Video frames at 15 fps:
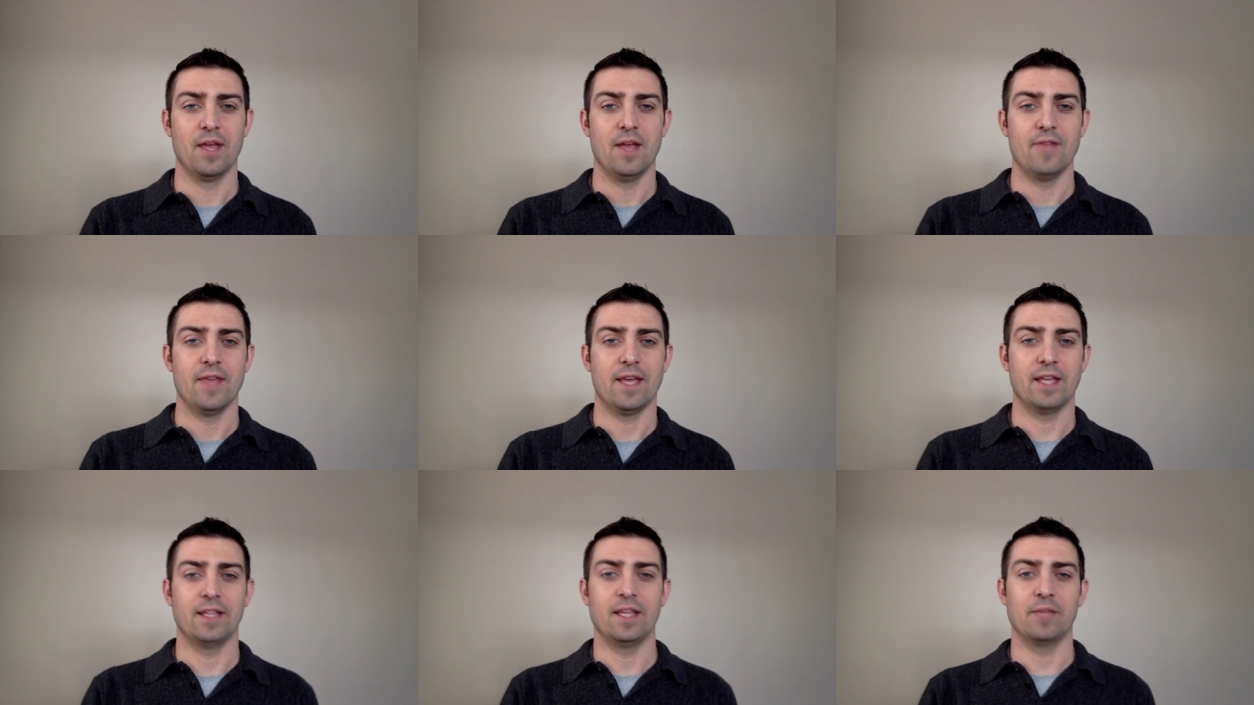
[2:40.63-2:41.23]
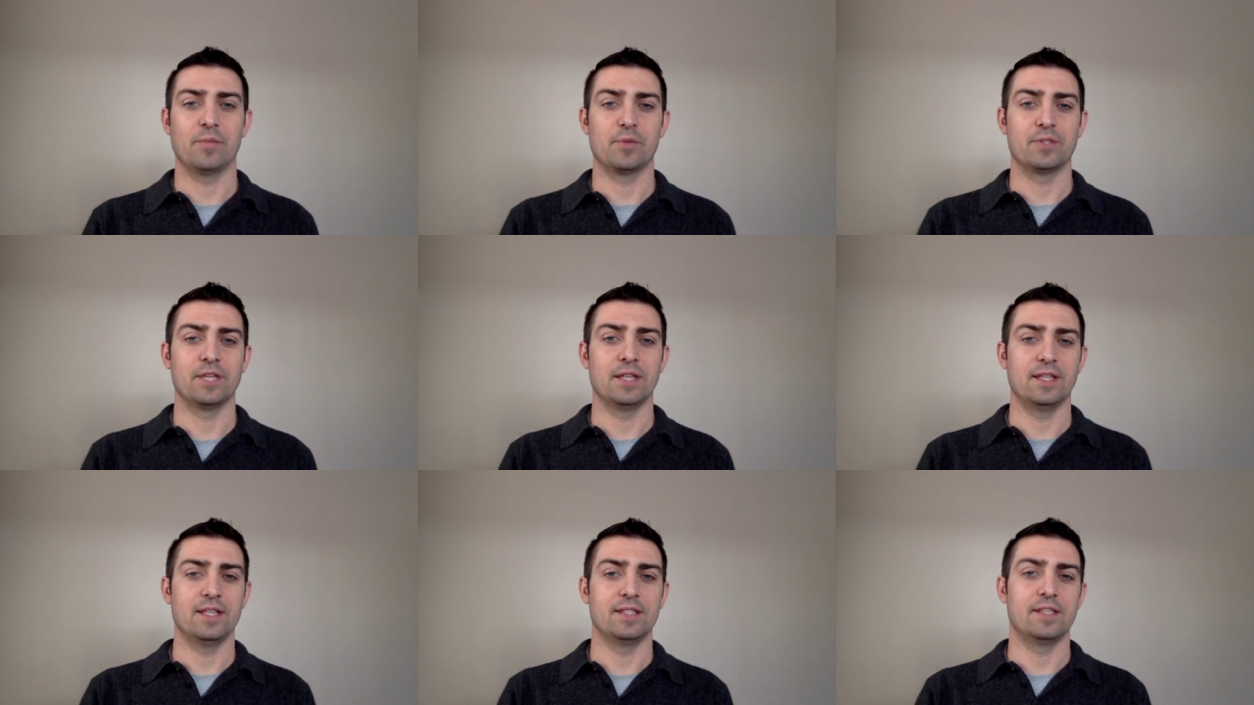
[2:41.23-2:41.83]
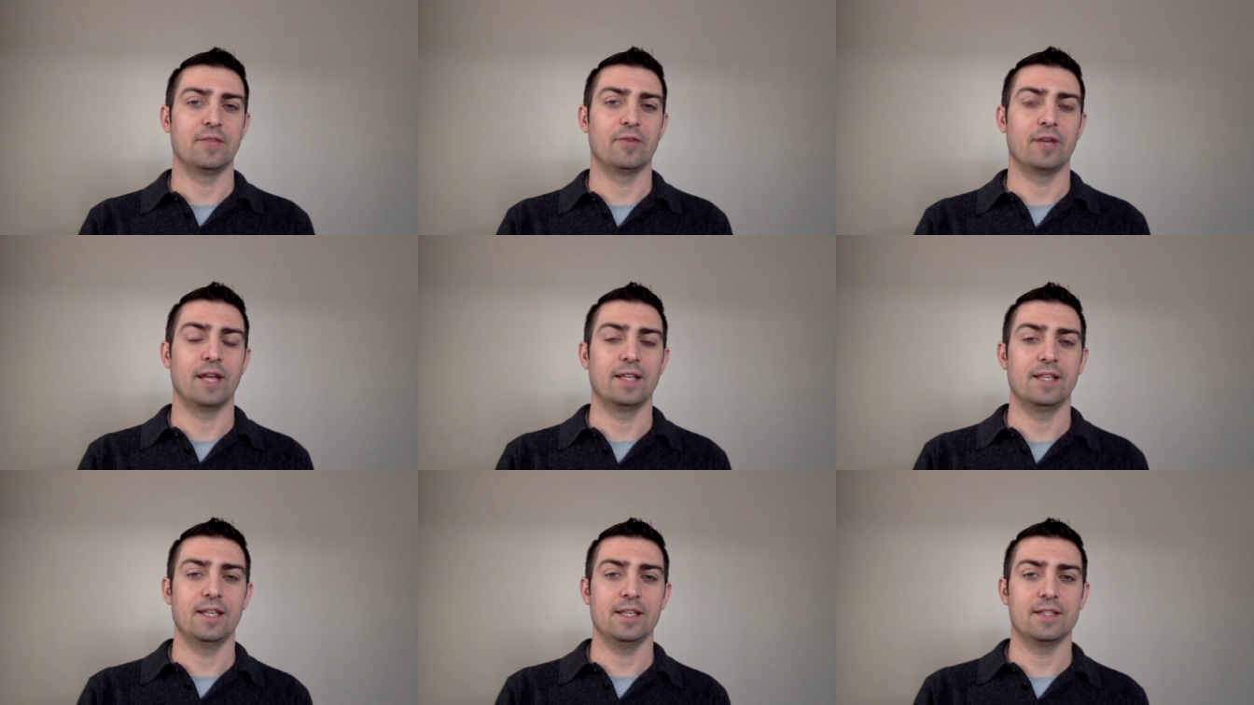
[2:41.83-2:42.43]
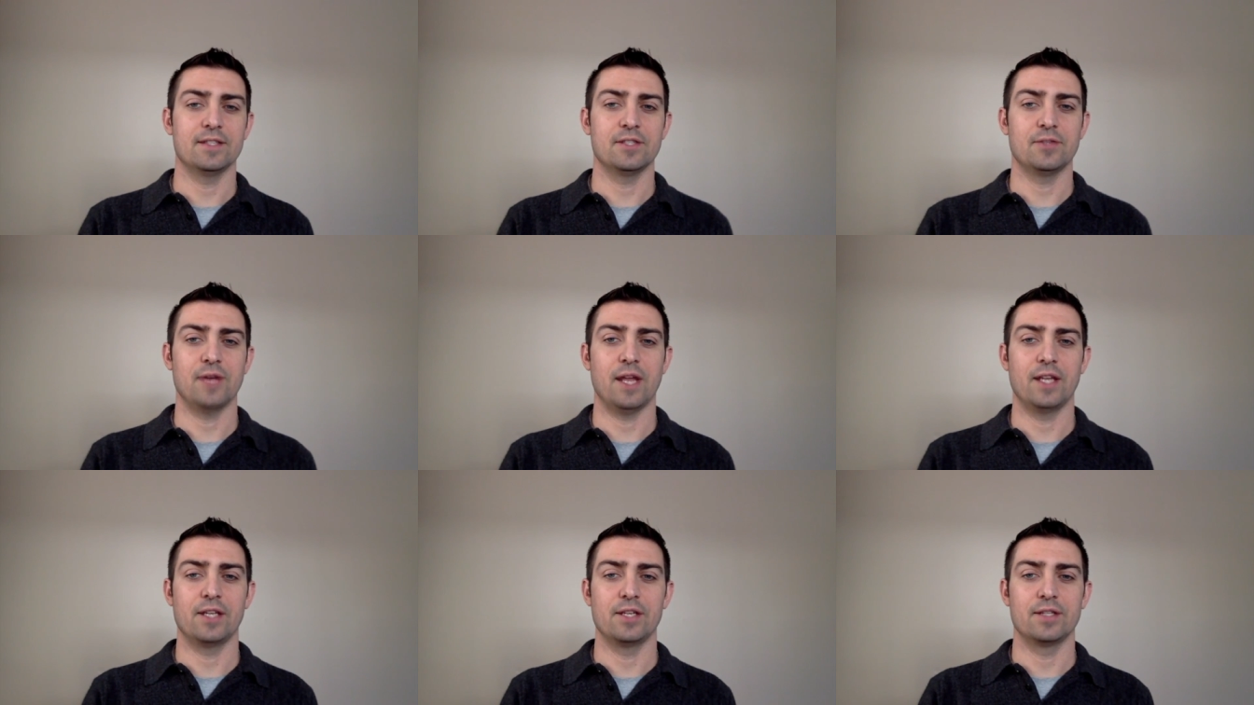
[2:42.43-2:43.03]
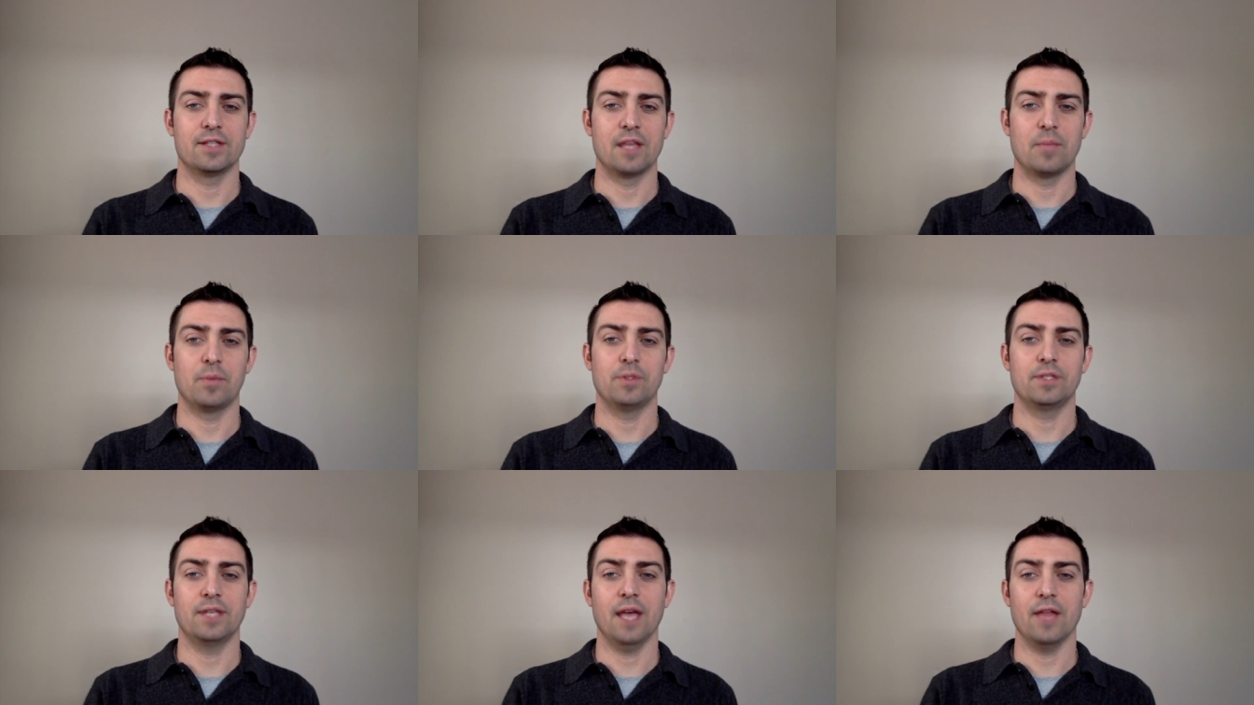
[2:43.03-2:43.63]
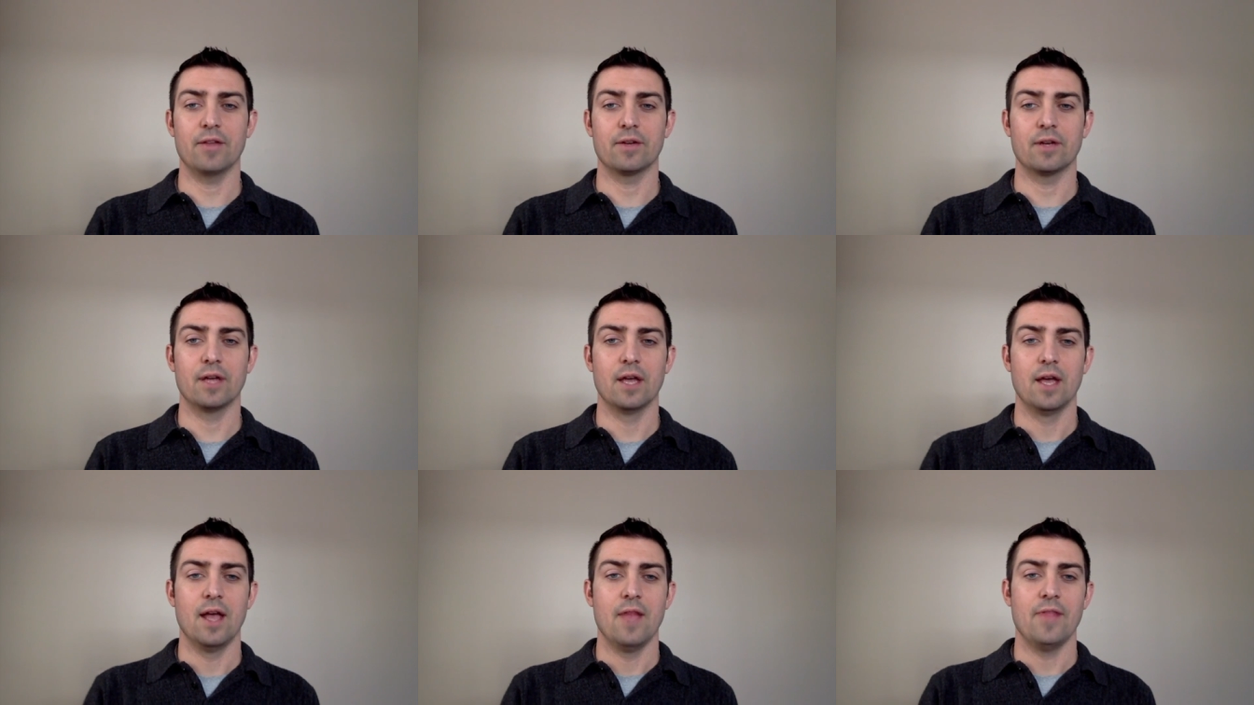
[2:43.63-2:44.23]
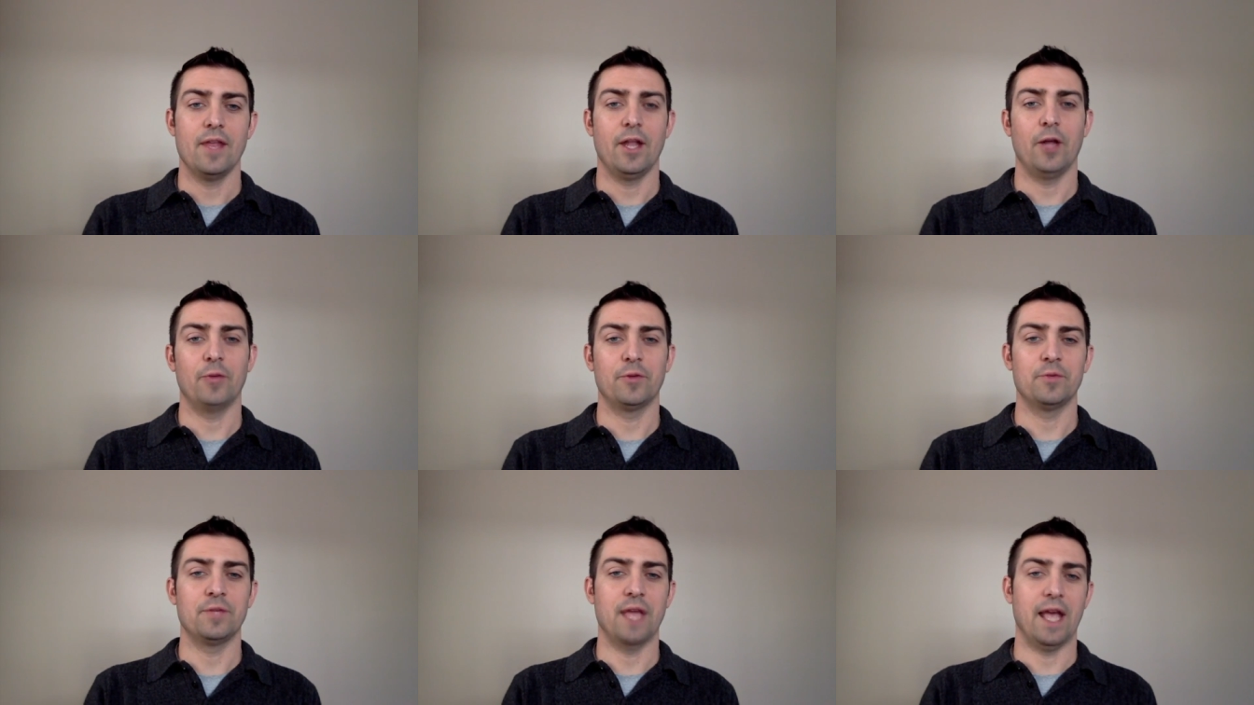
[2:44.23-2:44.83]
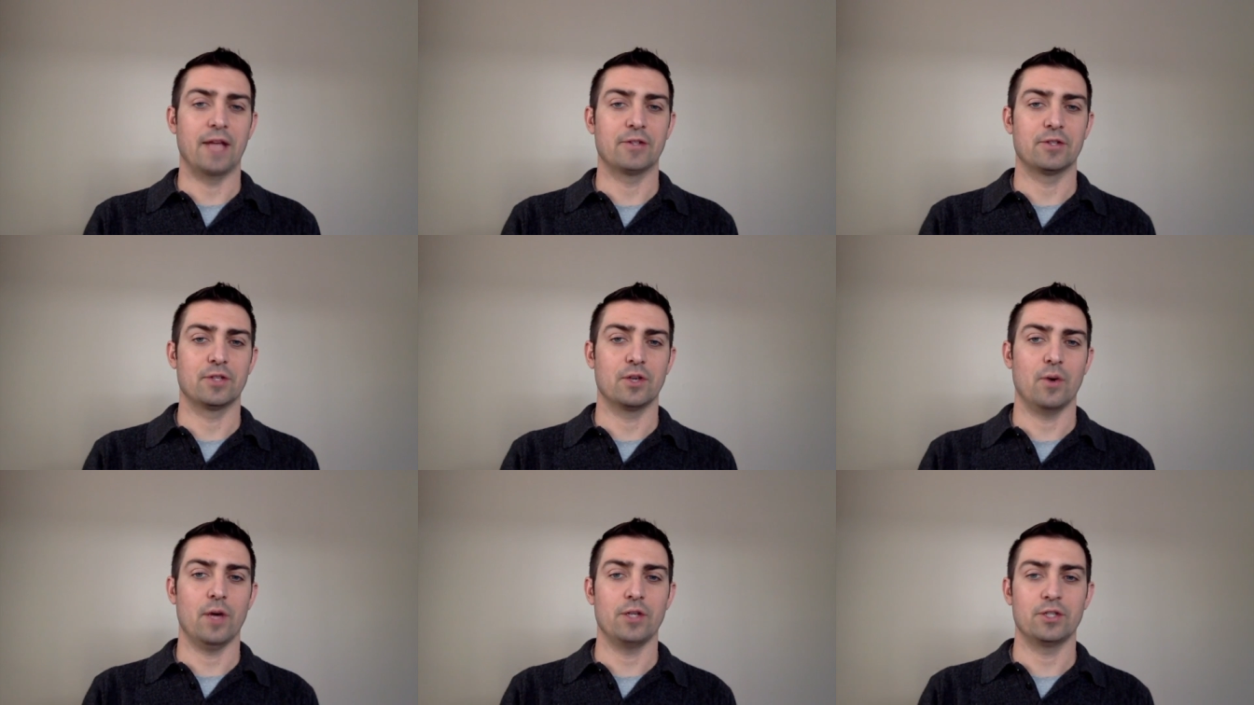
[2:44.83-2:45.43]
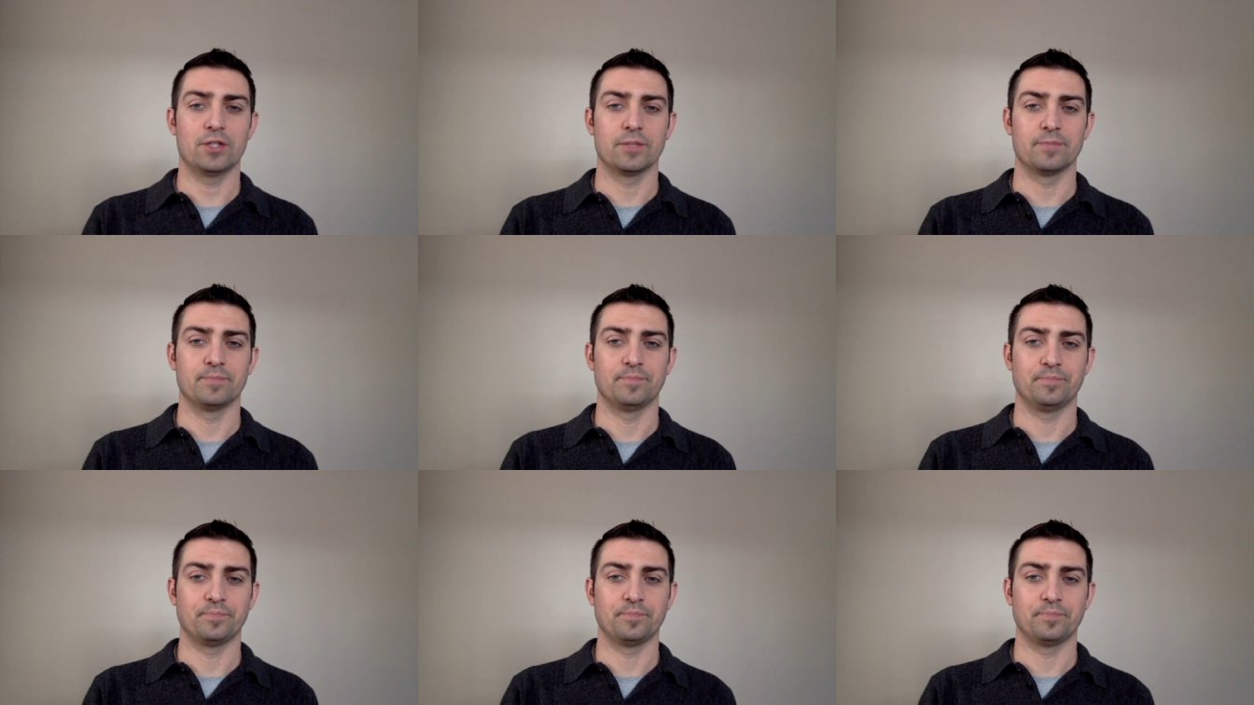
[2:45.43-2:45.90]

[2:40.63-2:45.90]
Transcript: They can then present these different ideas and strategies they put together that help them to answer the question.